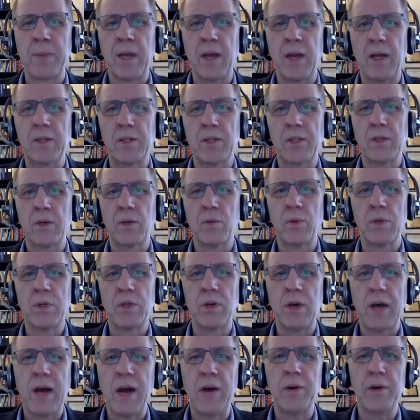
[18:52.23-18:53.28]
And so when
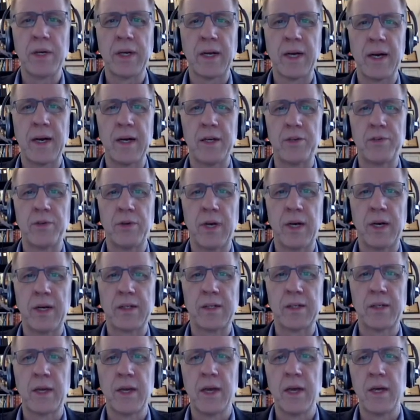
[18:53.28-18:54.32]
you're out of
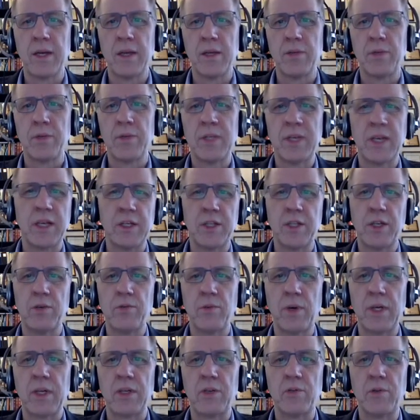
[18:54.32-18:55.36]
contract, the retention
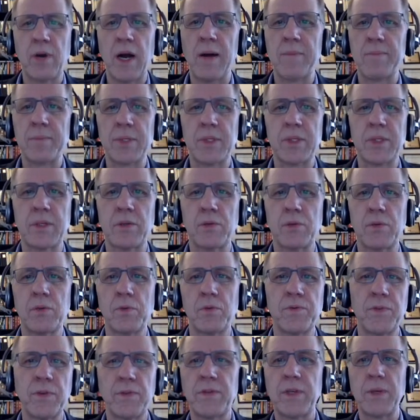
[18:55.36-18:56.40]
rate drops
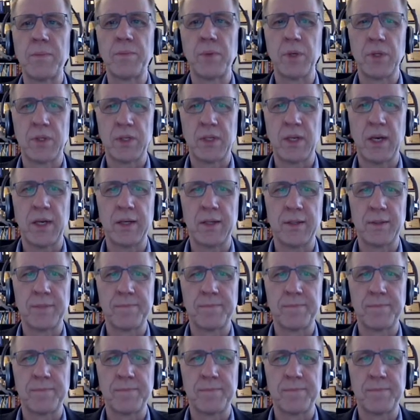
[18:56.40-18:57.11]
to 50%.